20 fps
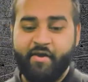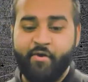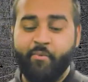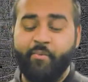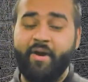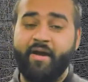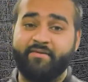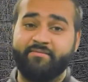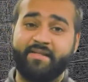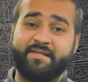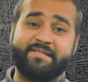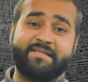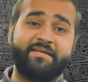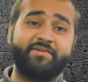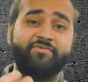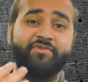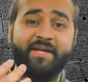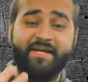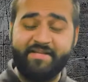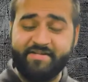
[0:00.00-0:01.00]
Well, let's get
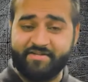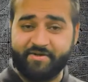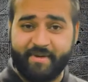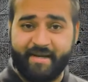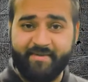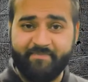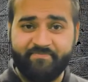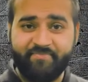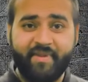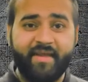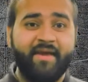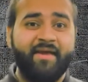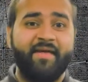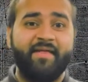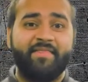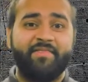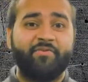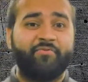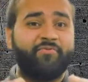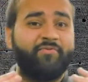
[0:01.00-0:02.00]
straight into it.
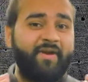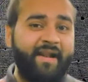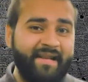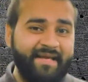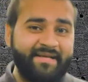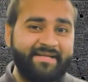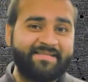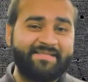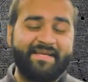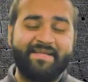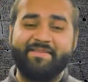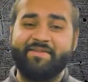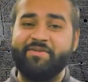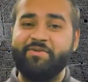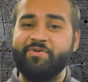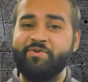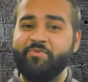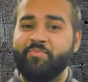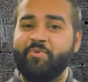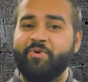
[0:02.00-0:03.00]
The relics in the
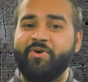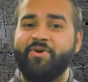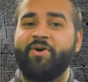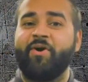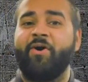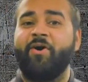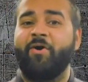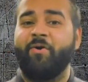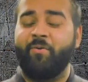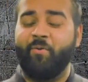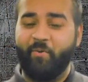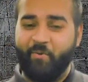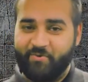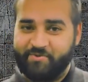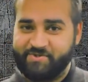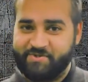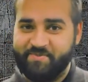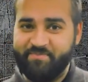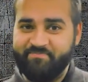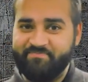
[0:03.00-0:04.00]
new book are
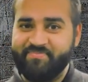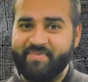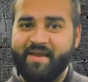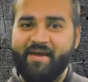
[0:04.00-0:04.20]
awesome.